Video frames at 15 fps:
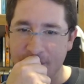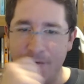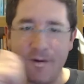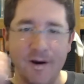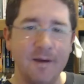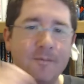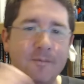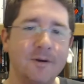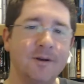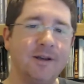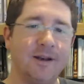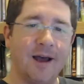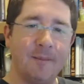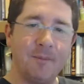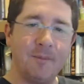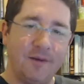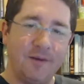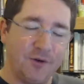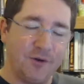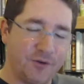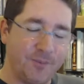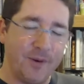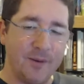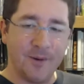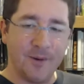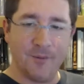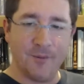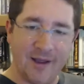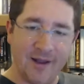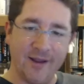All right, well, good. I'm going to have to
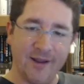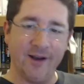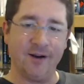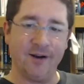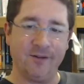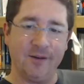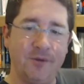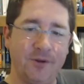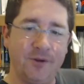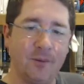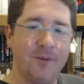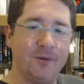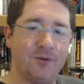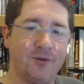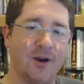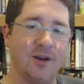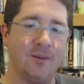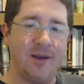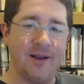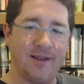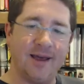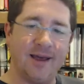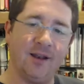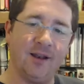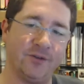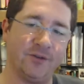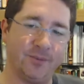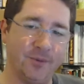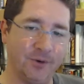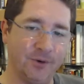experiment with that later because I'm still trying to make that a little
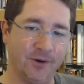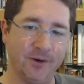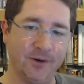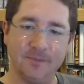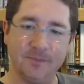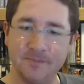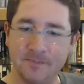smoother.